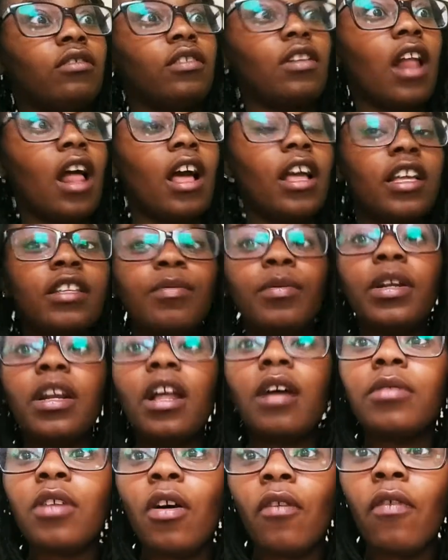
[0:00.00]
He's put it up
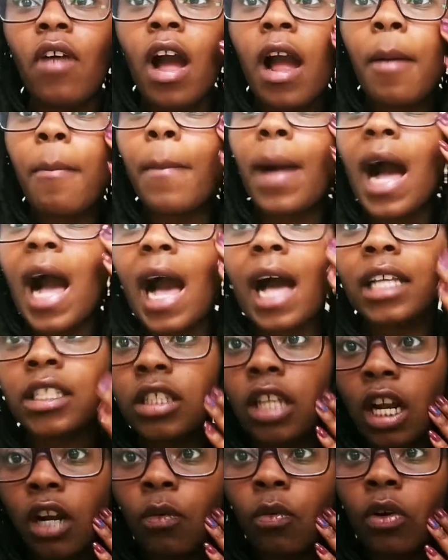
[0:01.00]
so far, my eyes
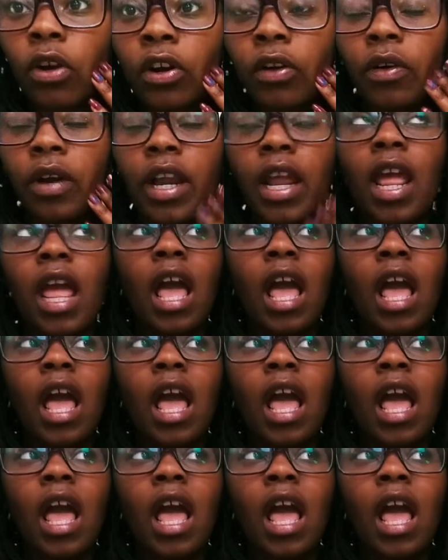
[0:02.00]
started watering.